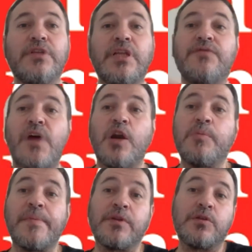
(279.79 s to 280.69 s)
the
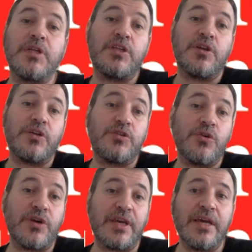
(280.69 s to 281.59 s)
development of the
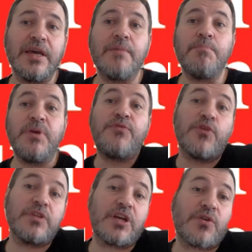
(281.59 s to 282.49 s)
territory
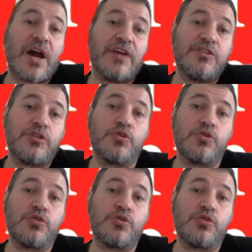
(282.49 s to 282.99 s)
before the crisis.